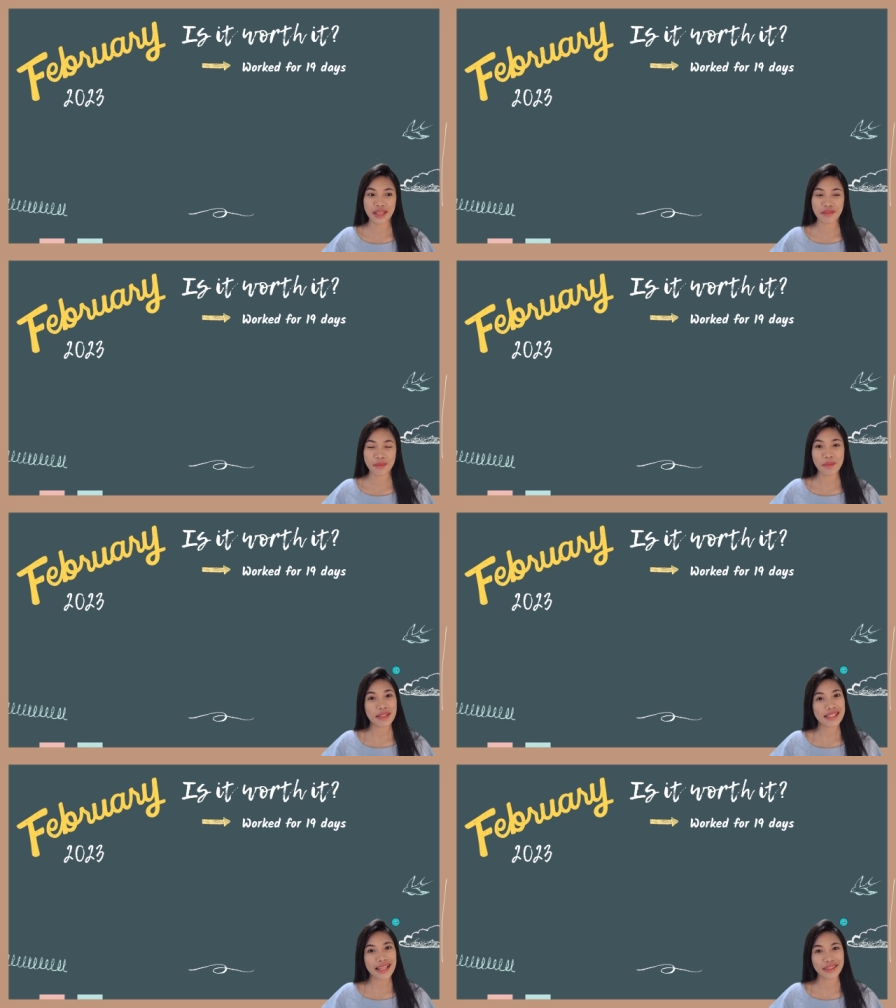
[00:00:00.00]
gave me my
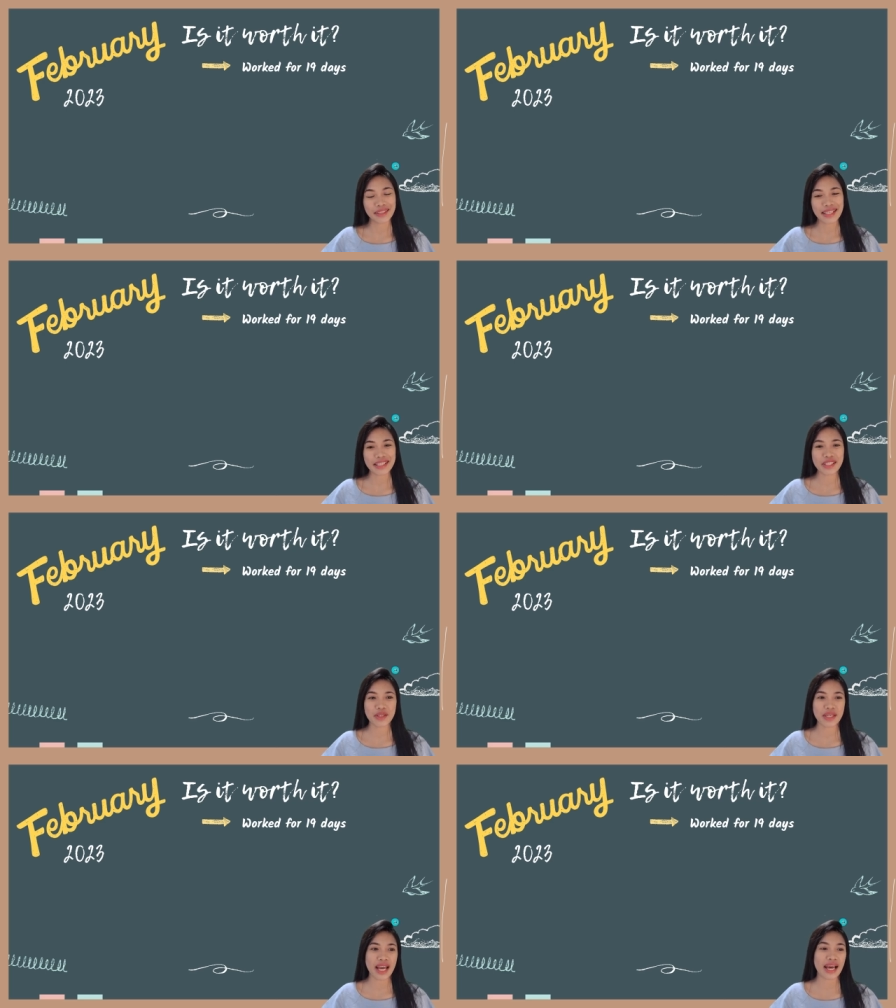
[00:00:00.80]
salary. So
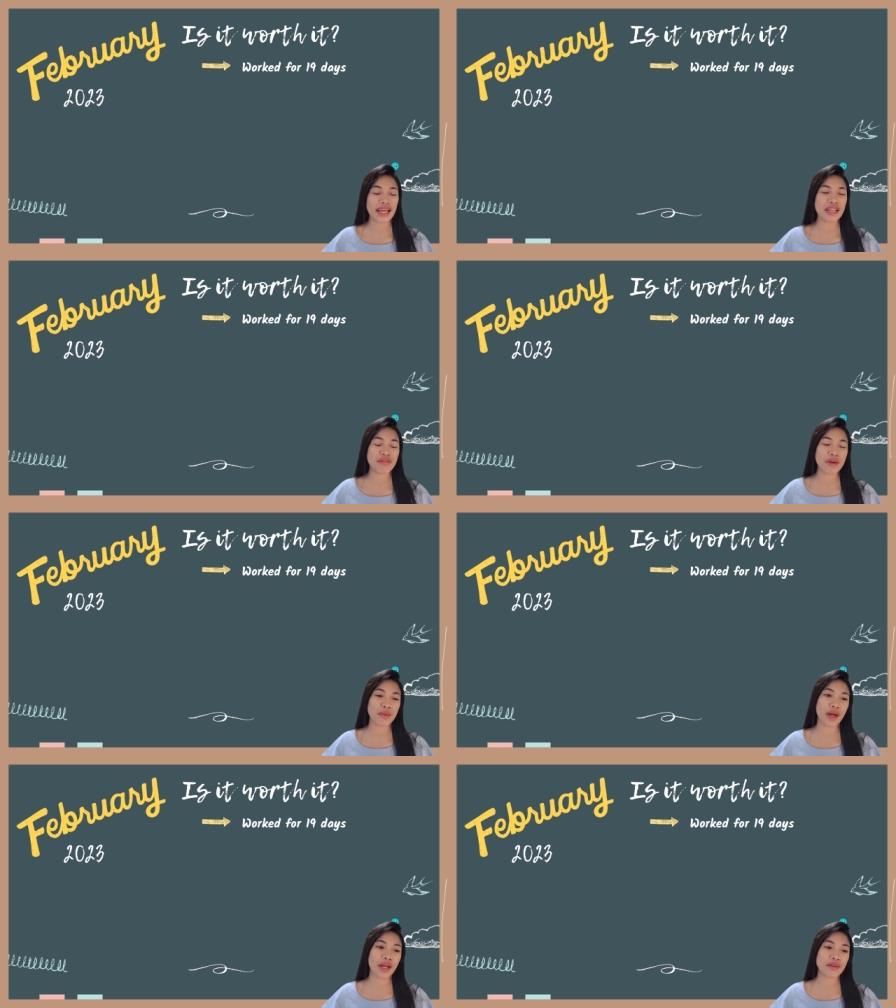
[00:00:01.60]
yeah, in
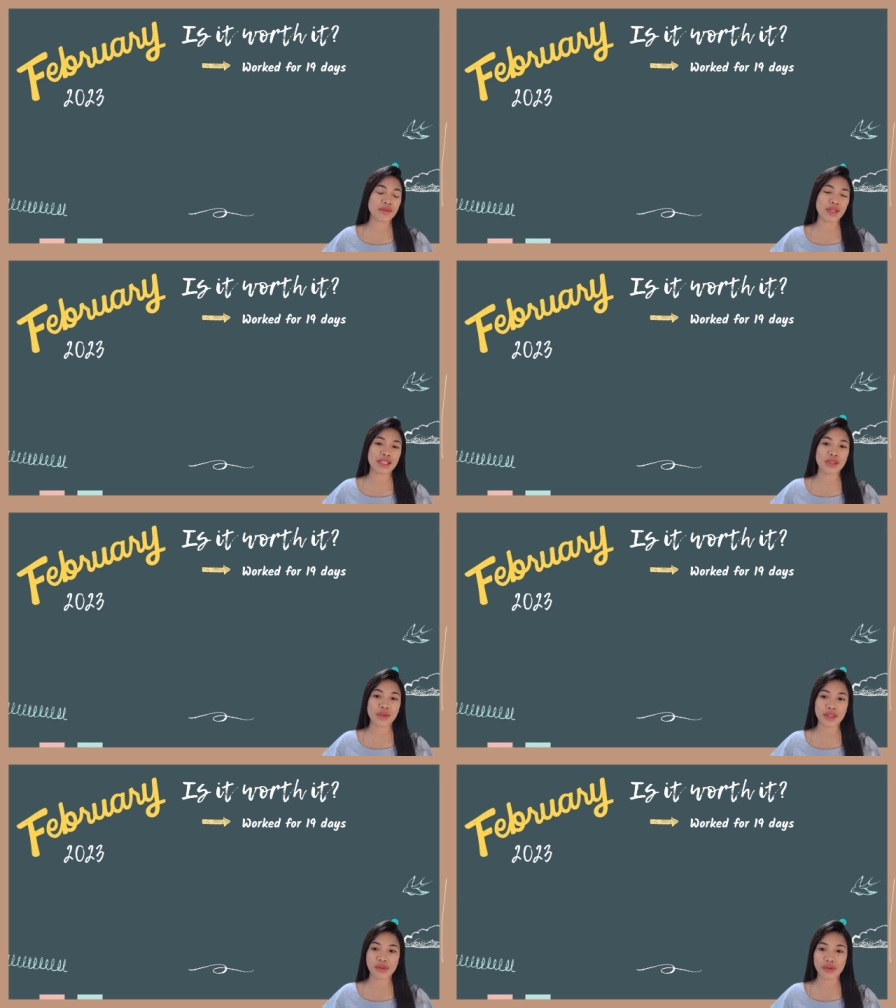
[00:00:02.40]
February of twenty
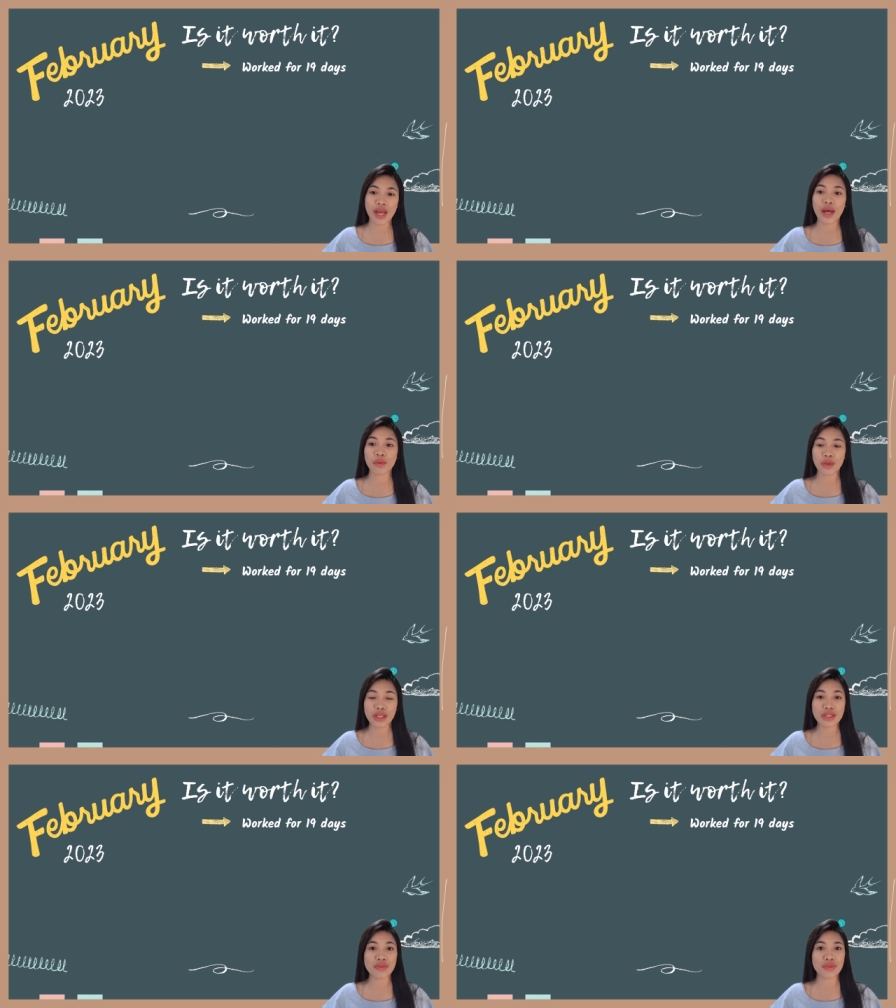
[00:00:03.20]
twenty-three, I
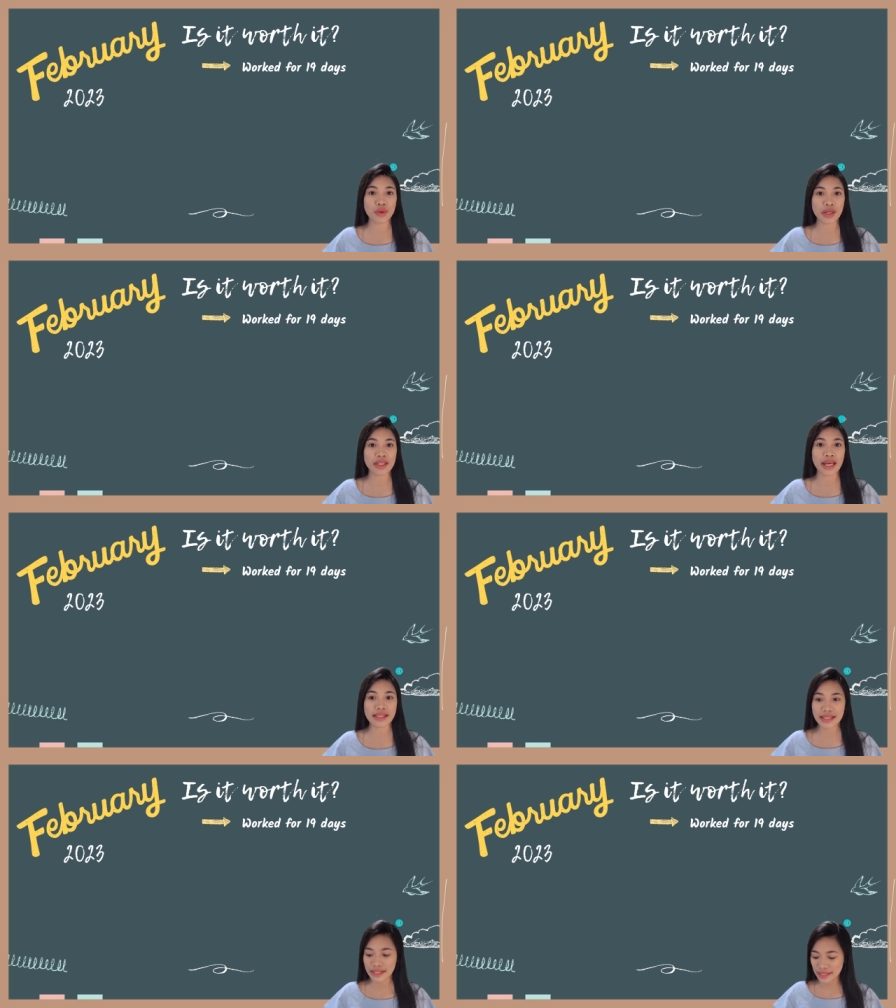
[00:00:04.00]
worked for
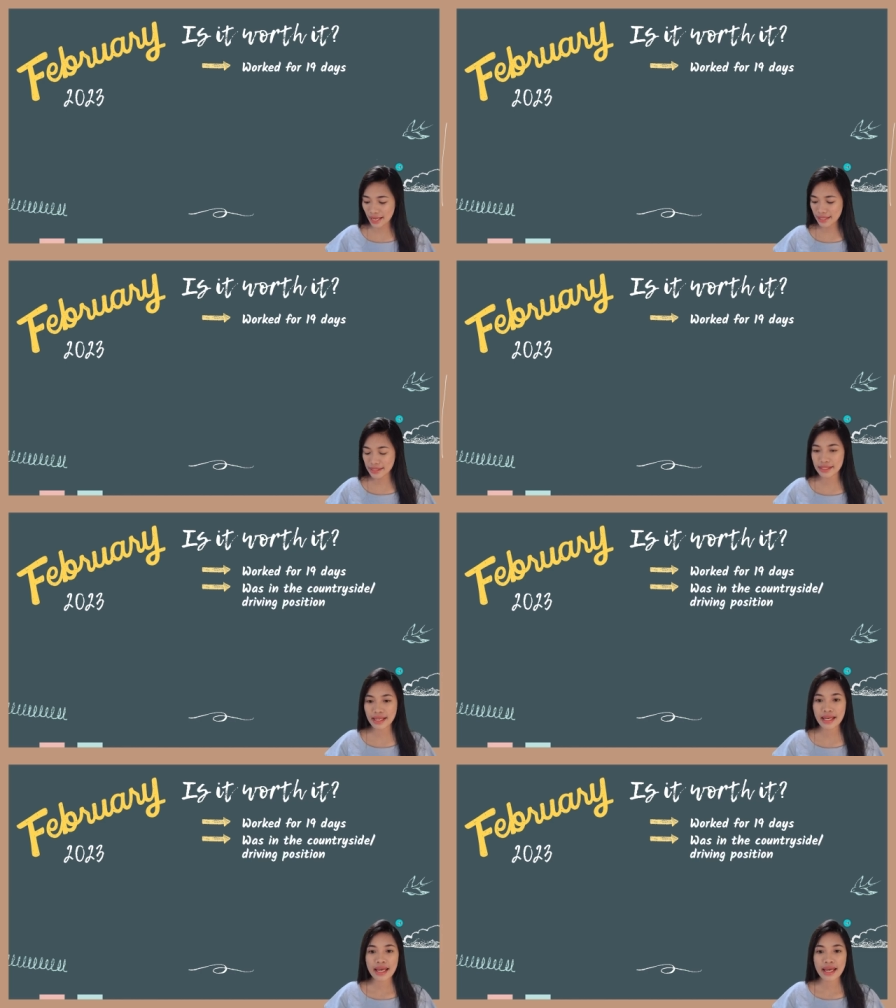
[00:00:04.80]
nineteen days